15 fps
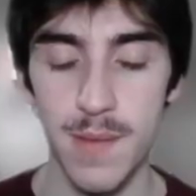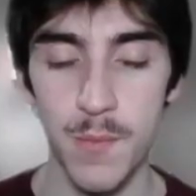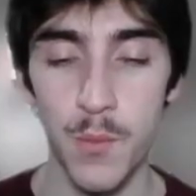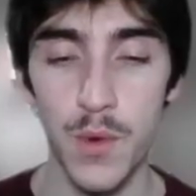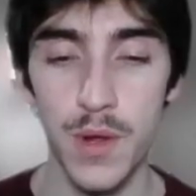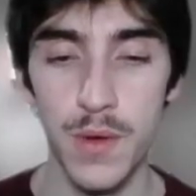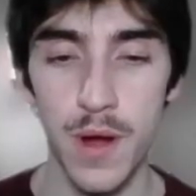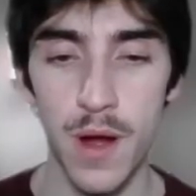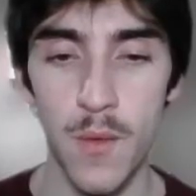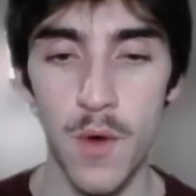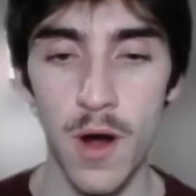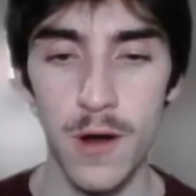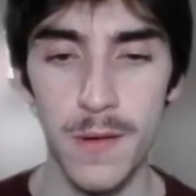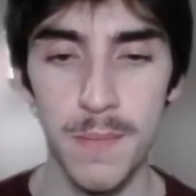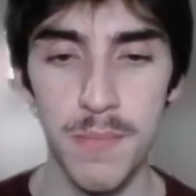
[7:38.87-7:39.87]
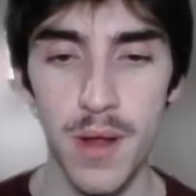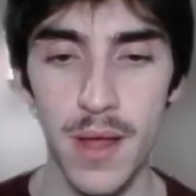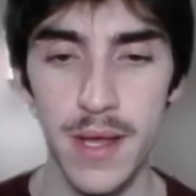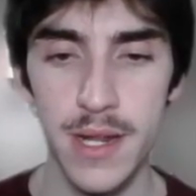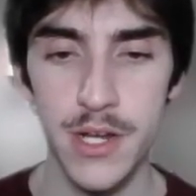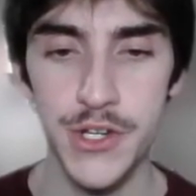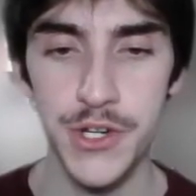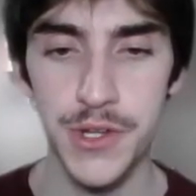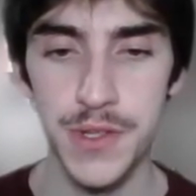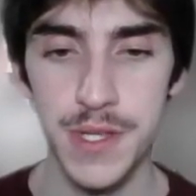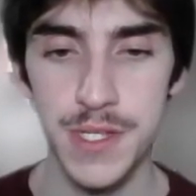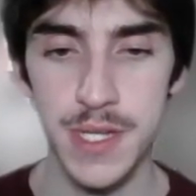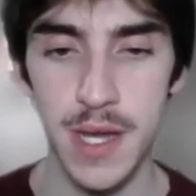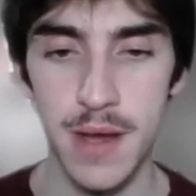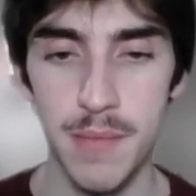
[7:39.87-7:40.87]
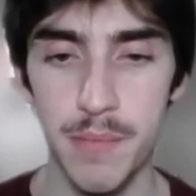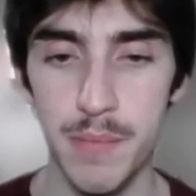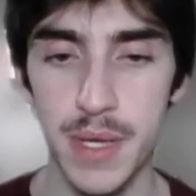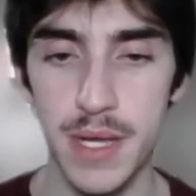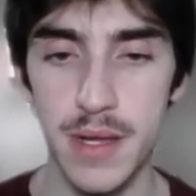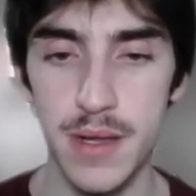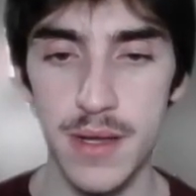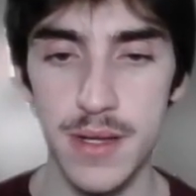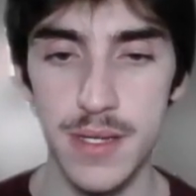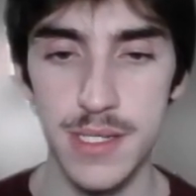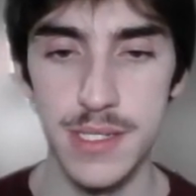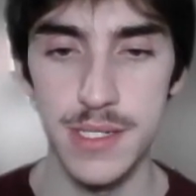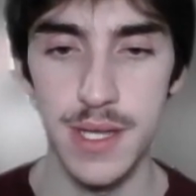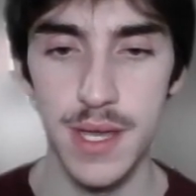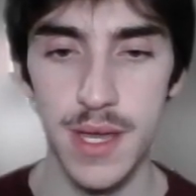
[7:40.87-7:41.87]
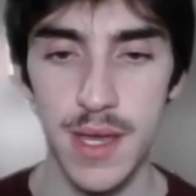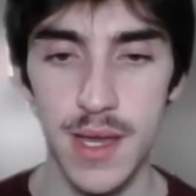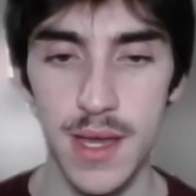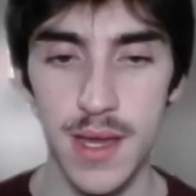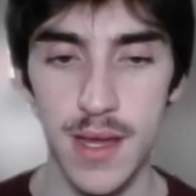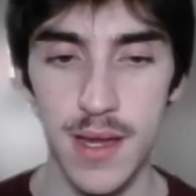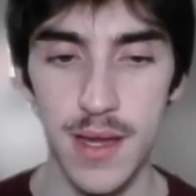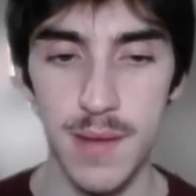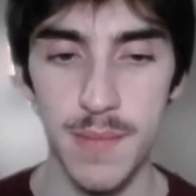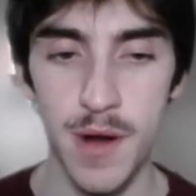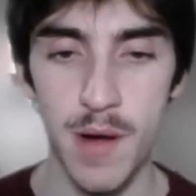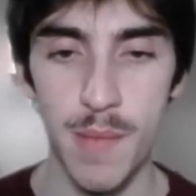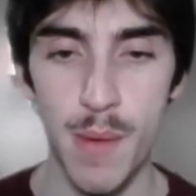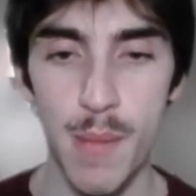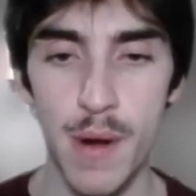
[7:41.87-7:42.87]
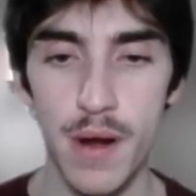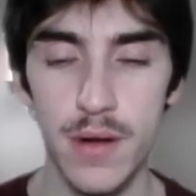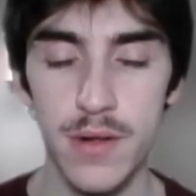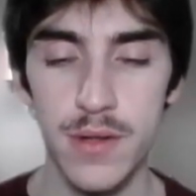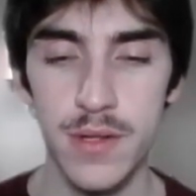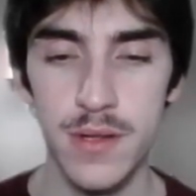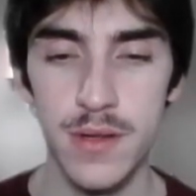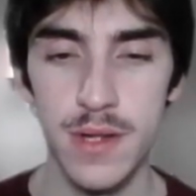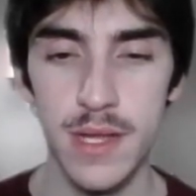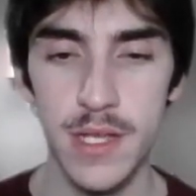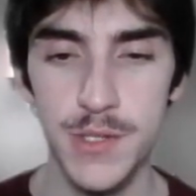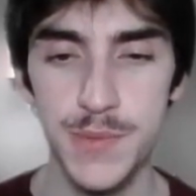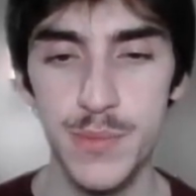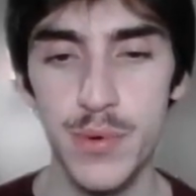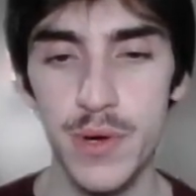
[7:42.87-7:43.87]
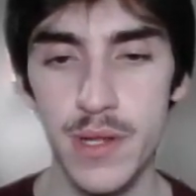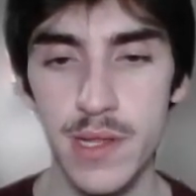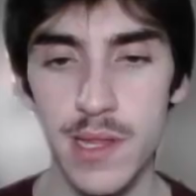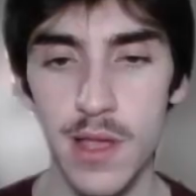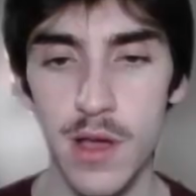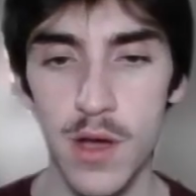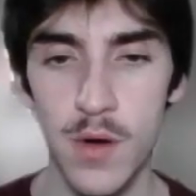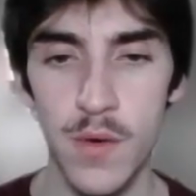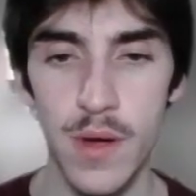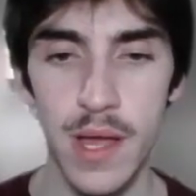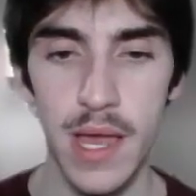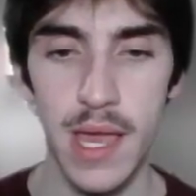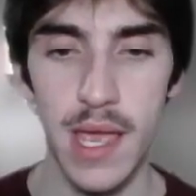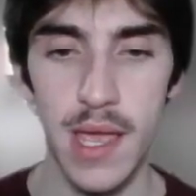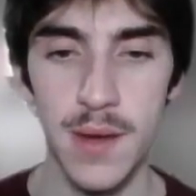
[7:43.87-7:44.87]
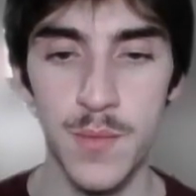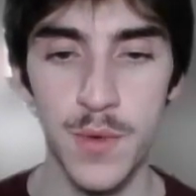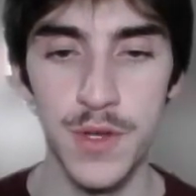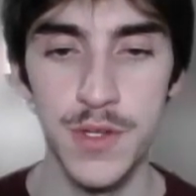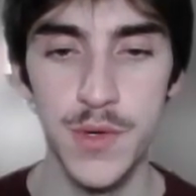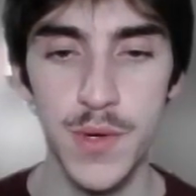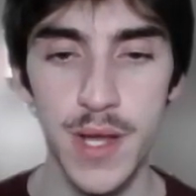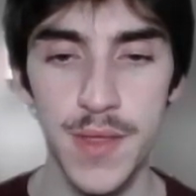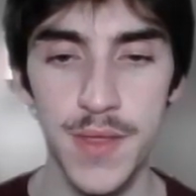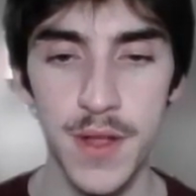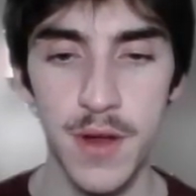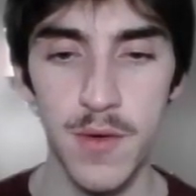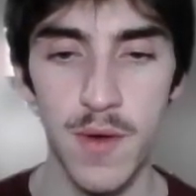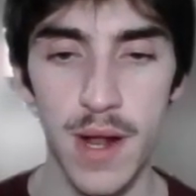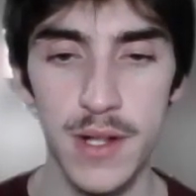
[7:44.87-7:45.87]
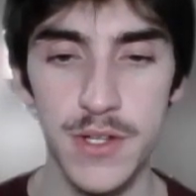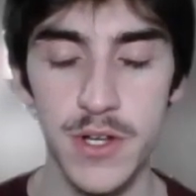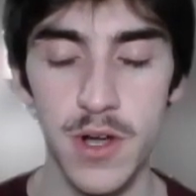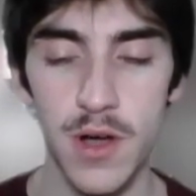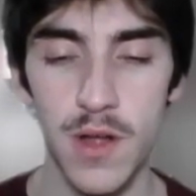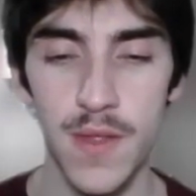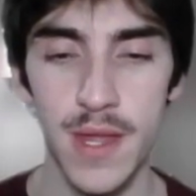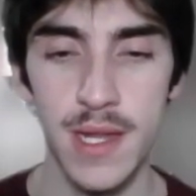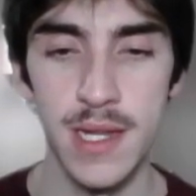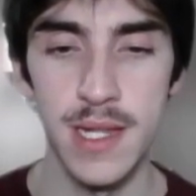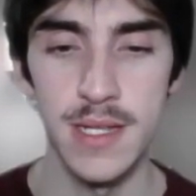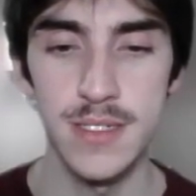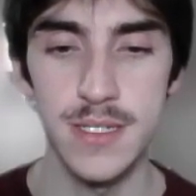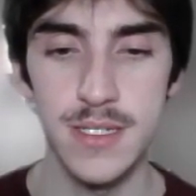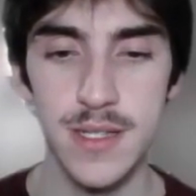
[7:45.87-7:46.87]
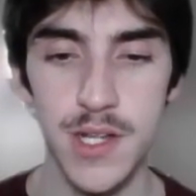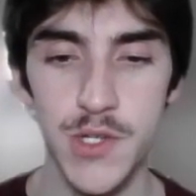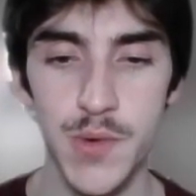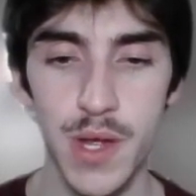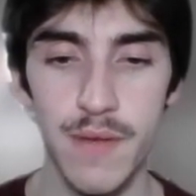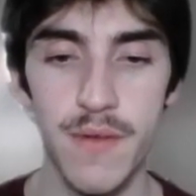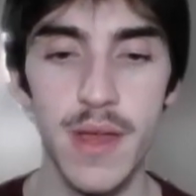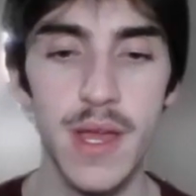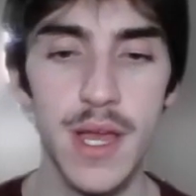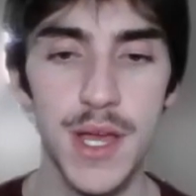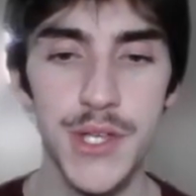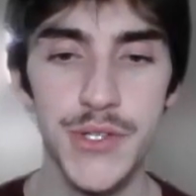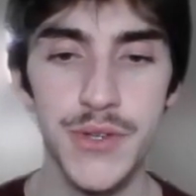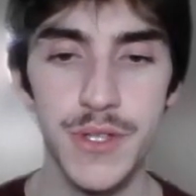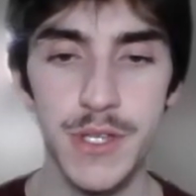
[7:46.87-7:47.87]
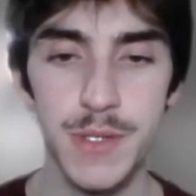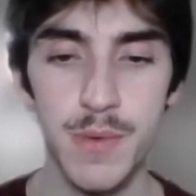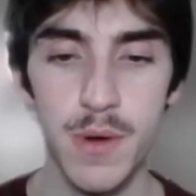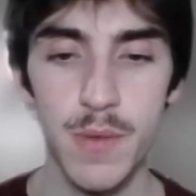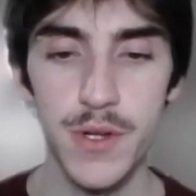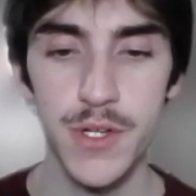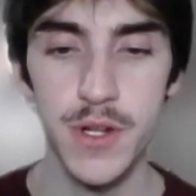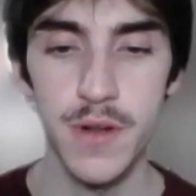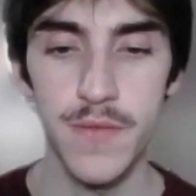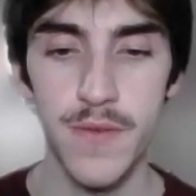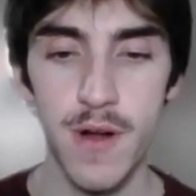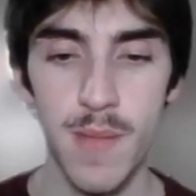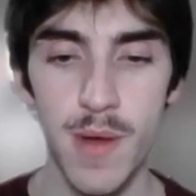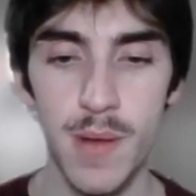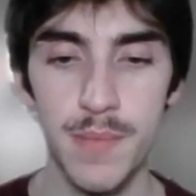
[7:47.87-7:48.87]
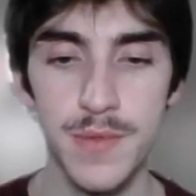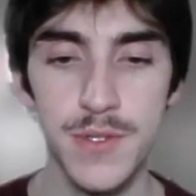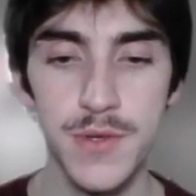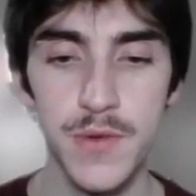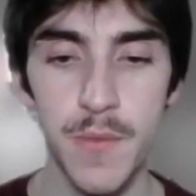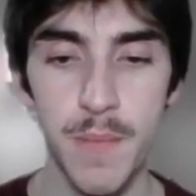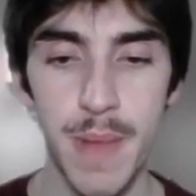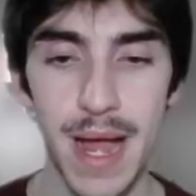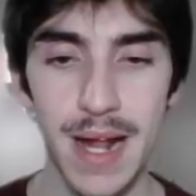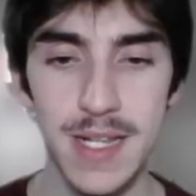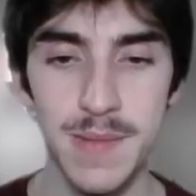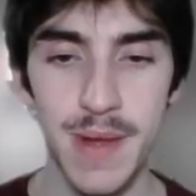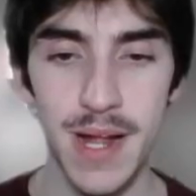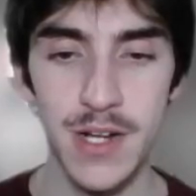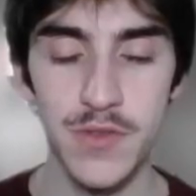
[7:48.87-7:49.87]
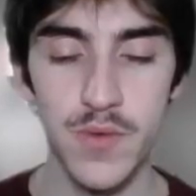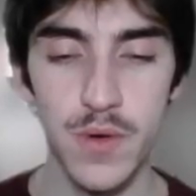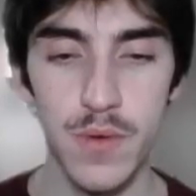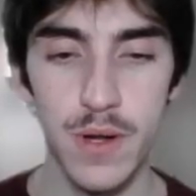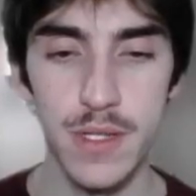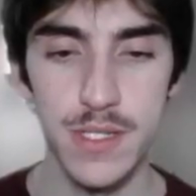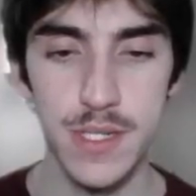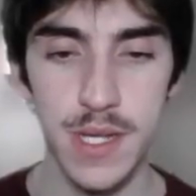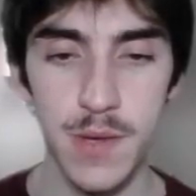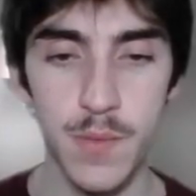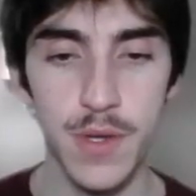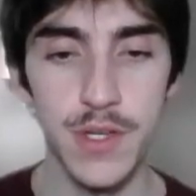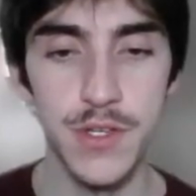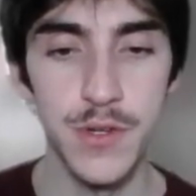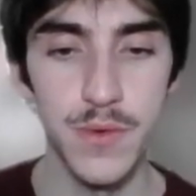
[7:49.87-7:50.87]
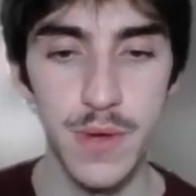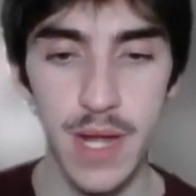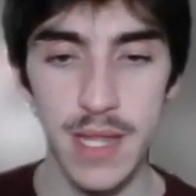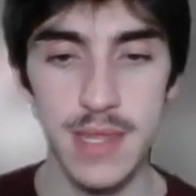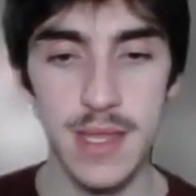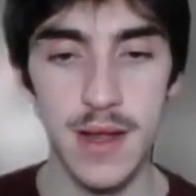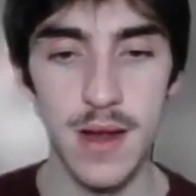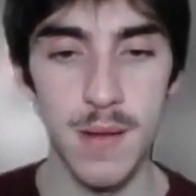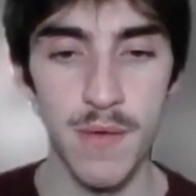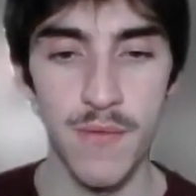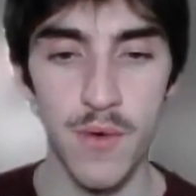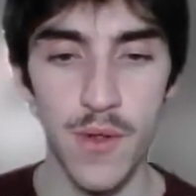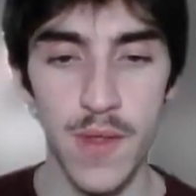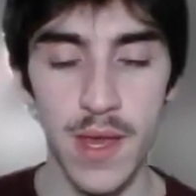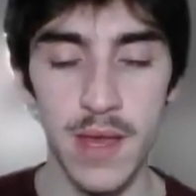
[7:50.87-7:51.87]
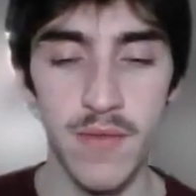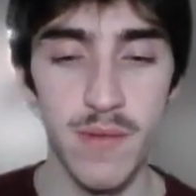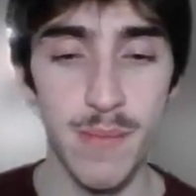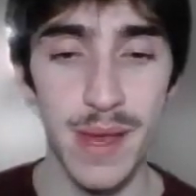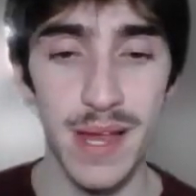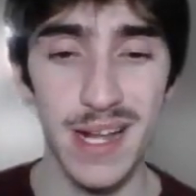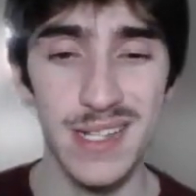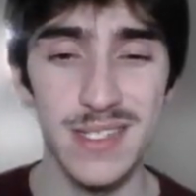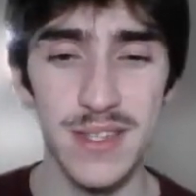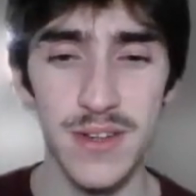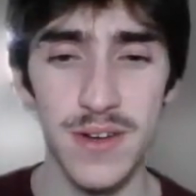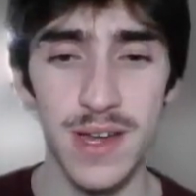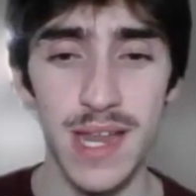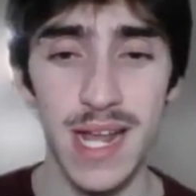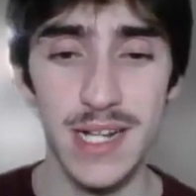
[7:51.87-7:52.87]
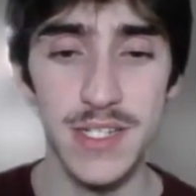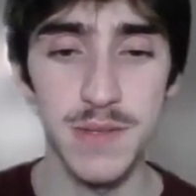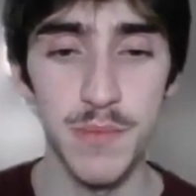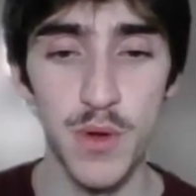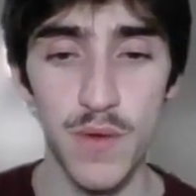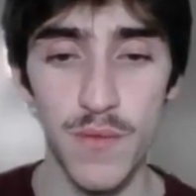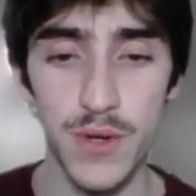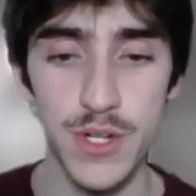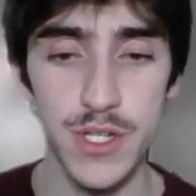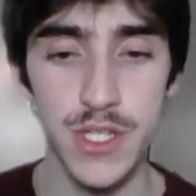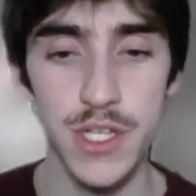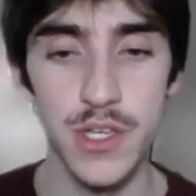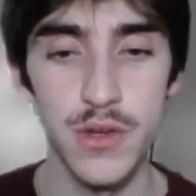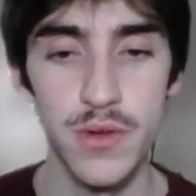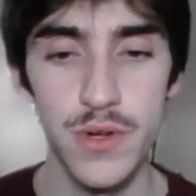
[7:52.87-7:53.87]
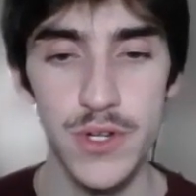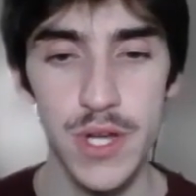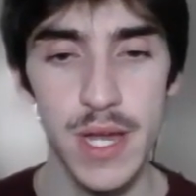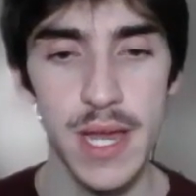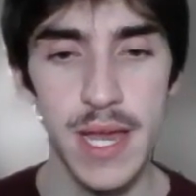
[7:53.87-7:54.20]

We are probably going to shield this up because our Barbaracle is pretty low, and we do get the correct call that it is a Sludge Wave. So at this point, we're just going to farm up to back-to-back drill runs, and we do get there before they even make it to their next move, which is huge.